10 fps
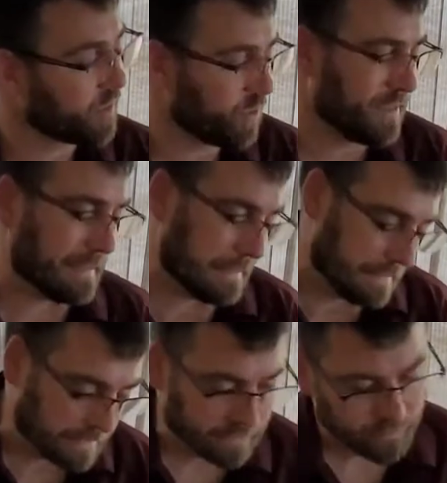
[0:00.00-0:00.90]
trigger point?
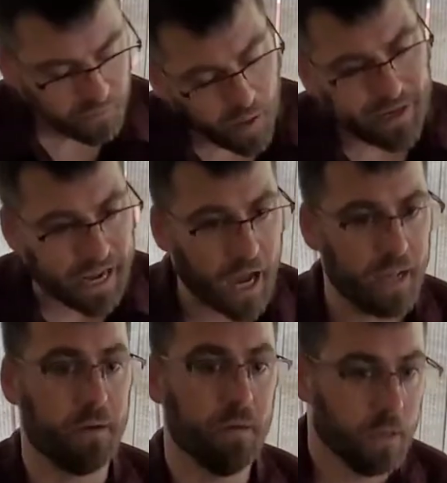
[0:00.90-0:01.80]
Probably
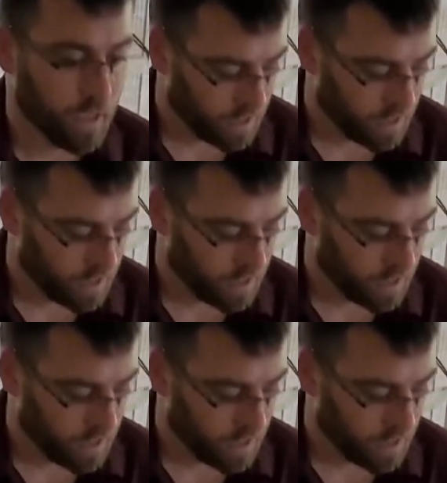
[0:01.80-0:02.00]
not.